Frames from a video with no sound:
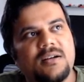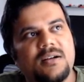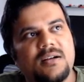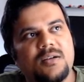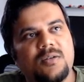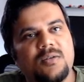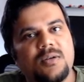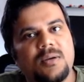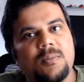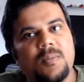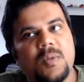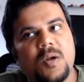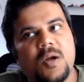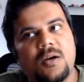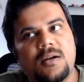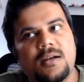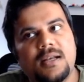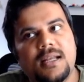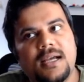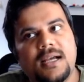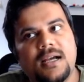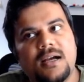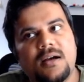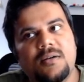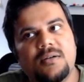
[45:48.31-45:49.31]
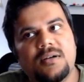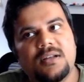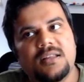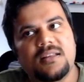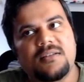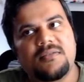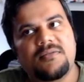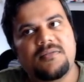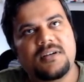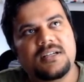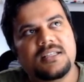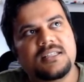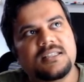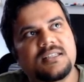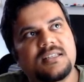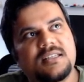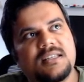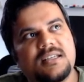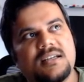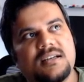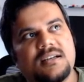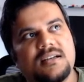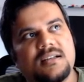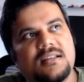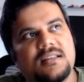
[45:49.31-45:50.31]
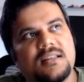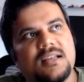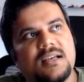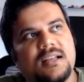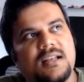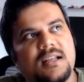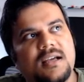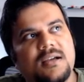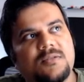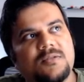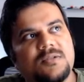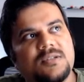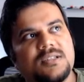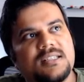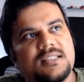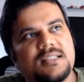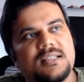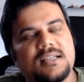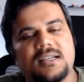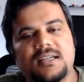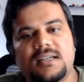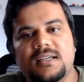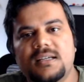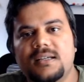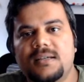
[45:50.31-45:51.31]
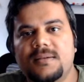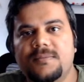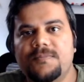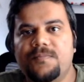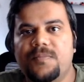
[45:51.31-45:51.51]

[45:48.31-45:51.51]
to a blocked account in the first year. Then I would say